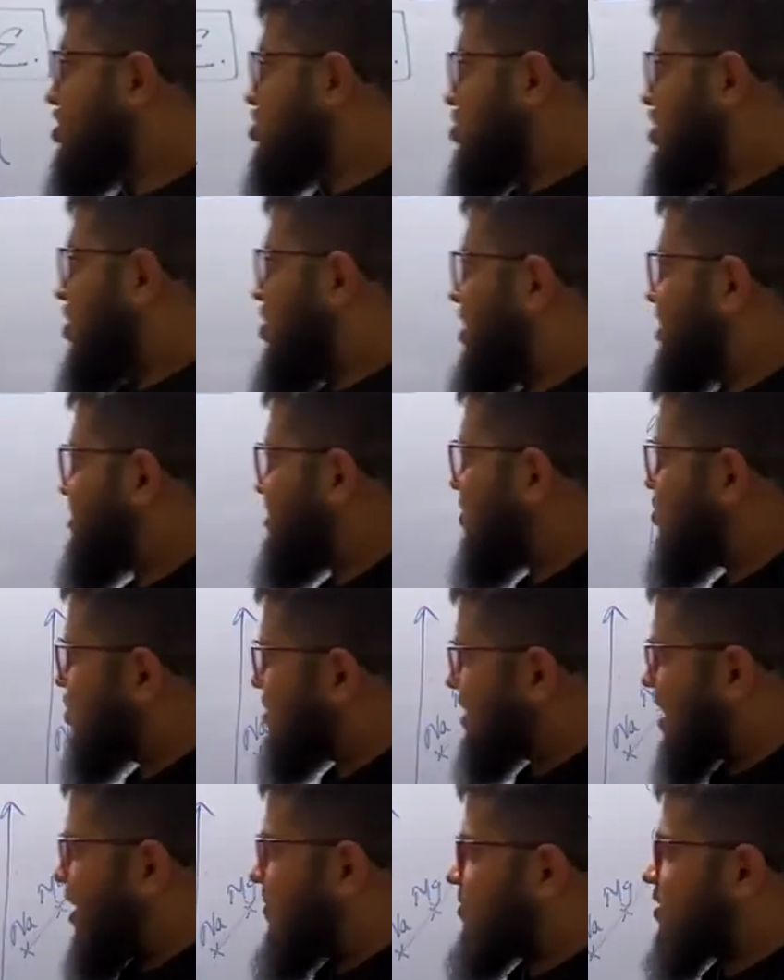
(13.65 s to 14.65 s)
Now let's see
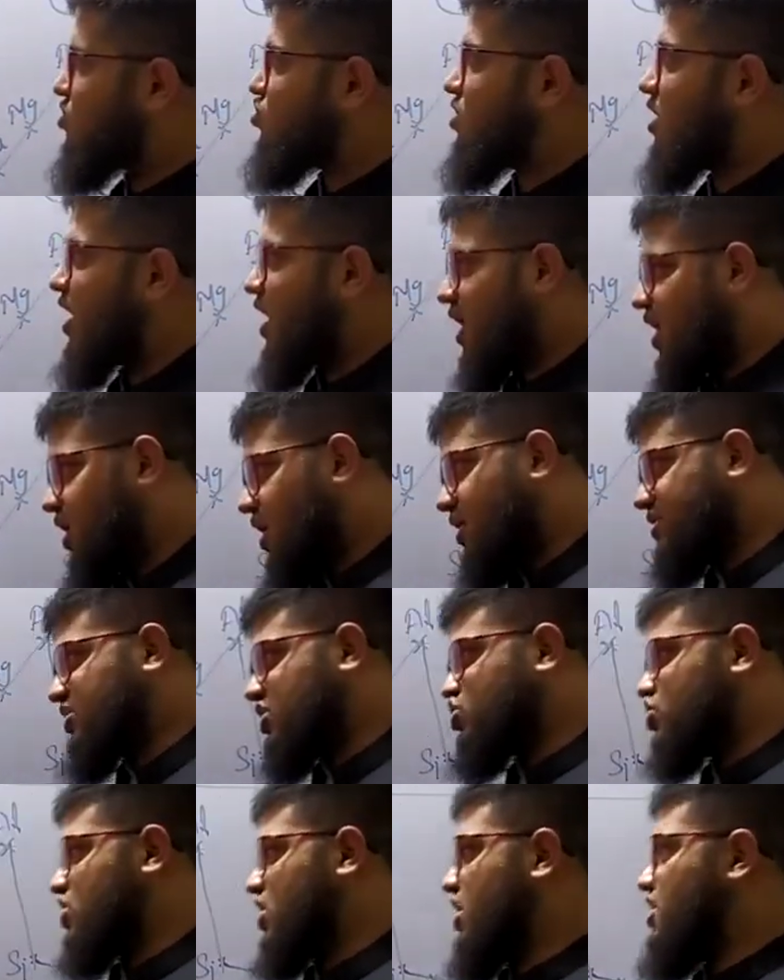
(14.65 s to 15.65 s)
what's happening to the
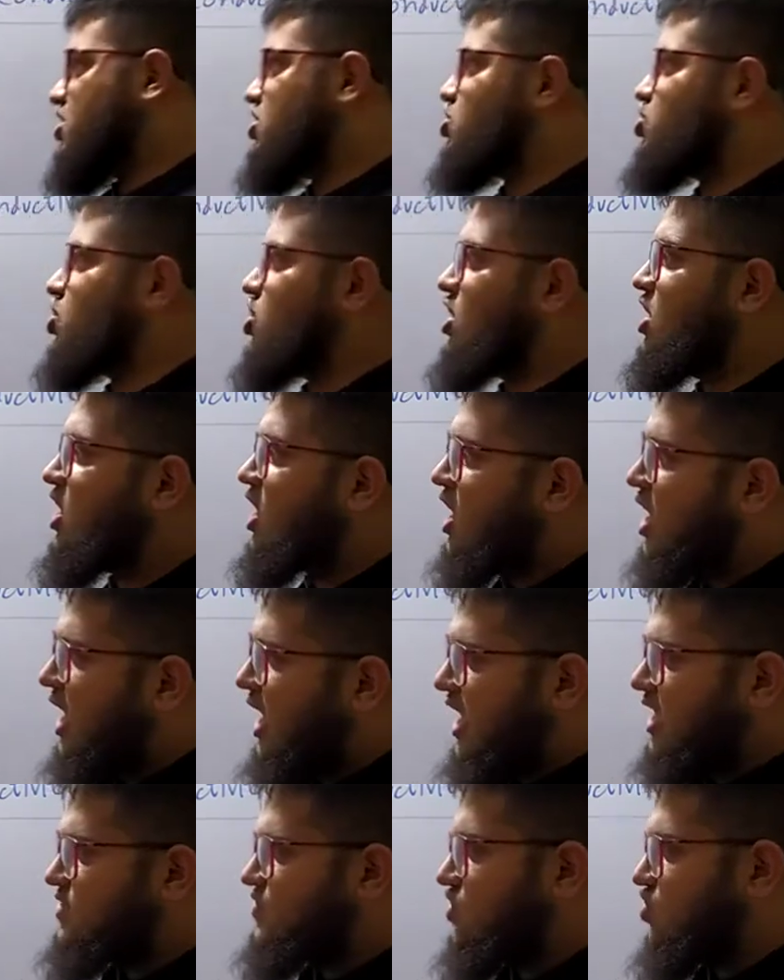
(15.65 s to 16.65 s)
ionization energy
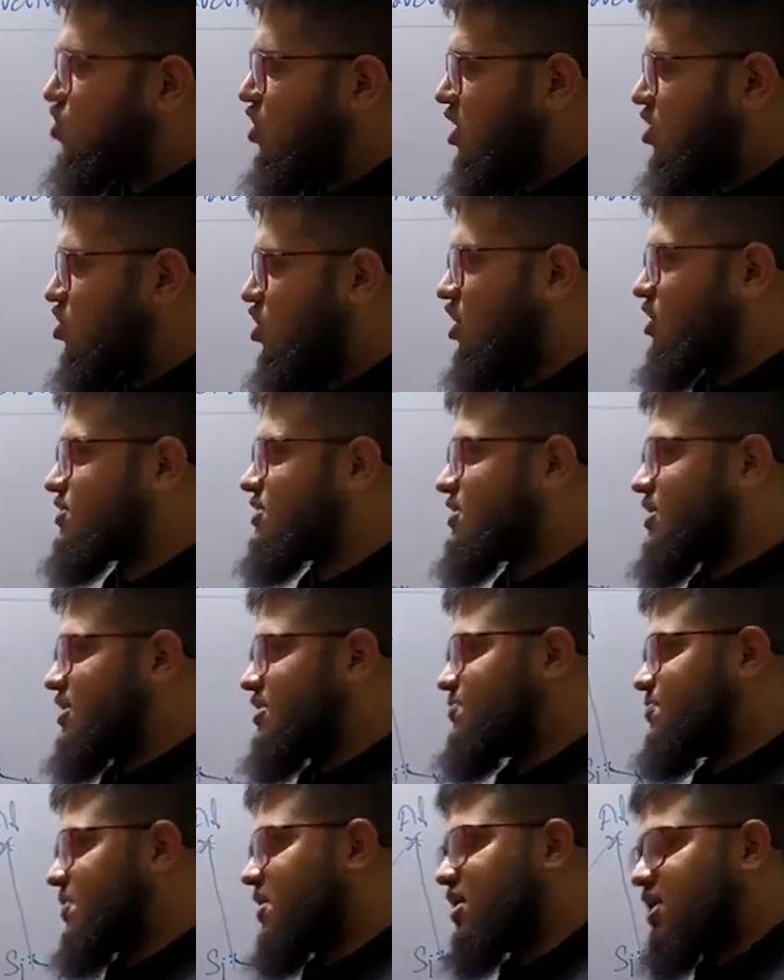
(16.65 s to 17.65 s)
as we go across
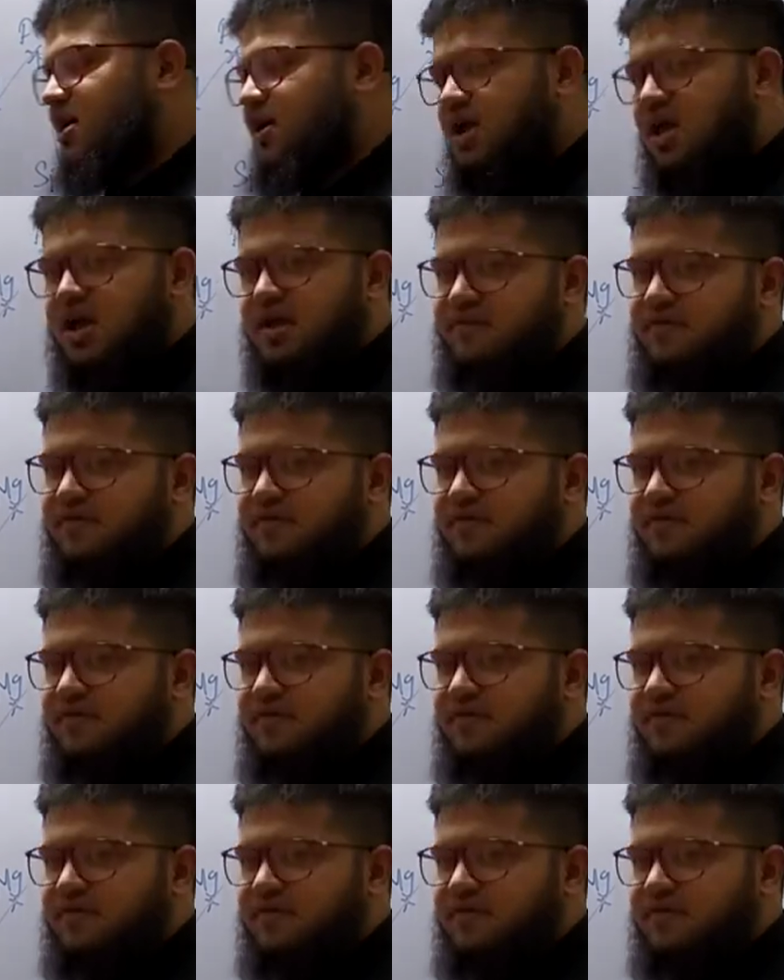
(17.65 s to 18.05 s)
this period.